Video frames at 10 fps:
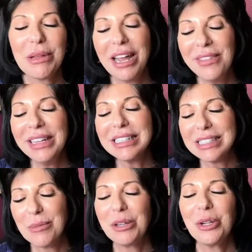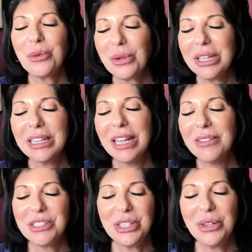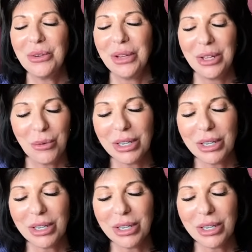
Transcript: But I think it's somebody who really loves you and